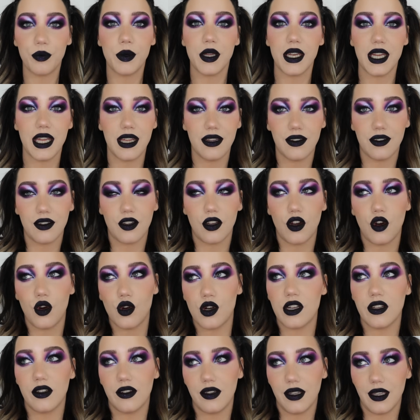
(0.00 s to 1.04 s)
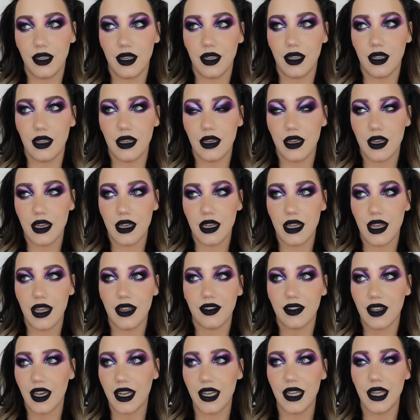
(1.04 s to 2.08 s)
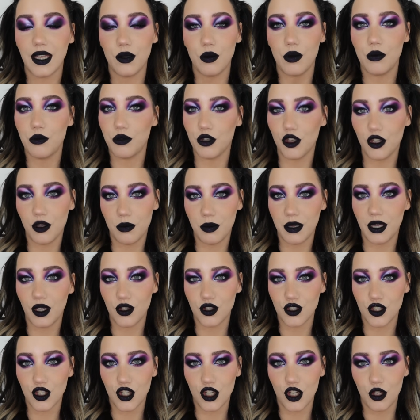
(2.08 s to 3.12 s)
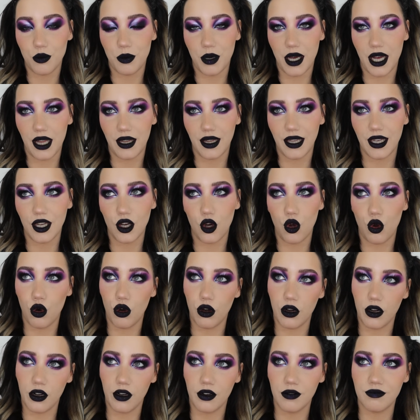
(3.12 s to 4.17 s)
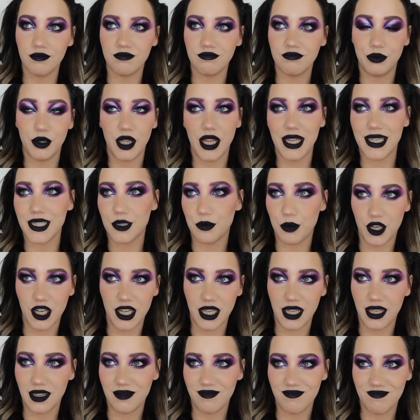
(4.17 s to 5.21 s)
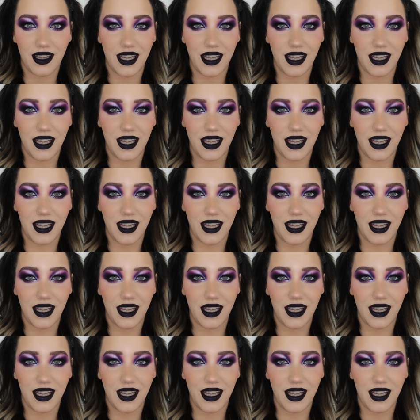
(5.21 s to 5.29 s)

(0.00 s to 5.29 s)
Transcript: But it's honestly, it's kind of like when Beauty Bay launch a new palette or Blend Bunny,